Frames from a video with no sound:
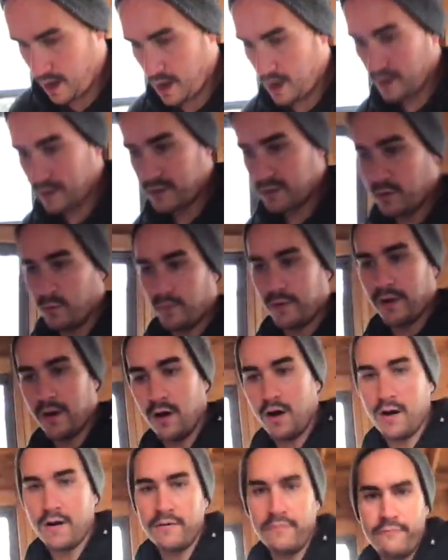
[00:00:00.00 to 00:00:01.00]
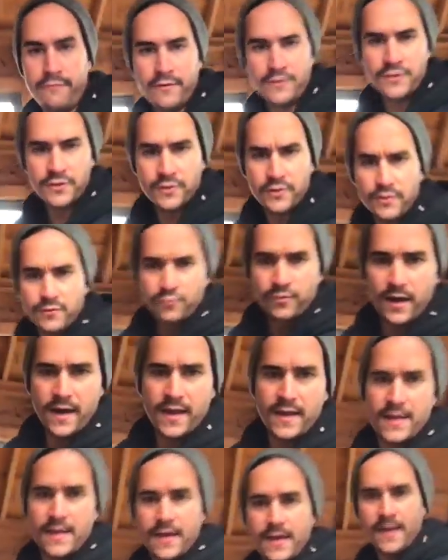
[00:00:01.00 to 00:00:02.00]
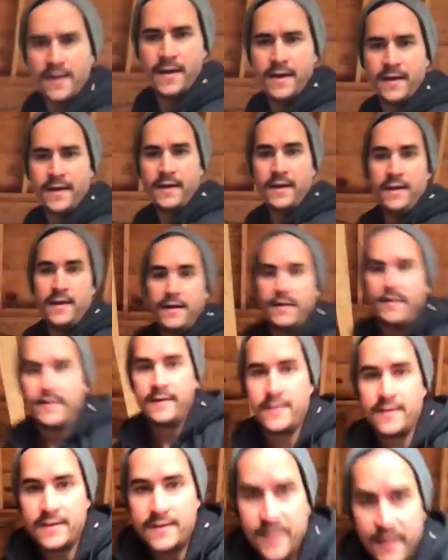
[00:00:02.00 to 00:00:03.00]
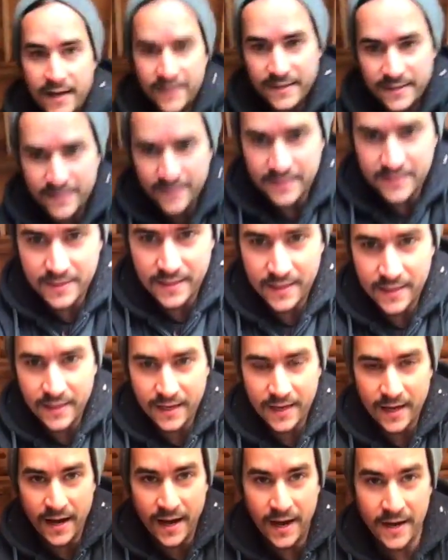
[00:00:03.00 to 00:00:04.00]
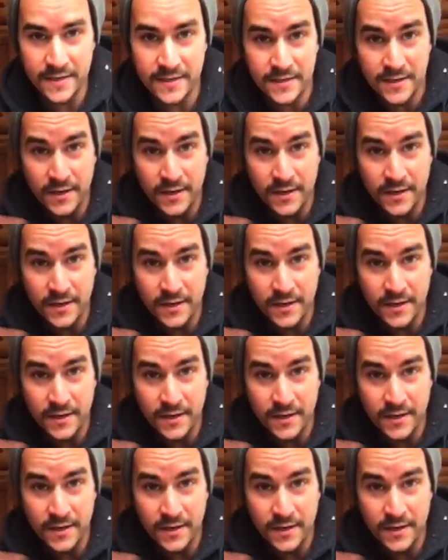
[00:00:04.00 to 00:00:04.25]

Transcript: So we are officially ready to test this thing, guys.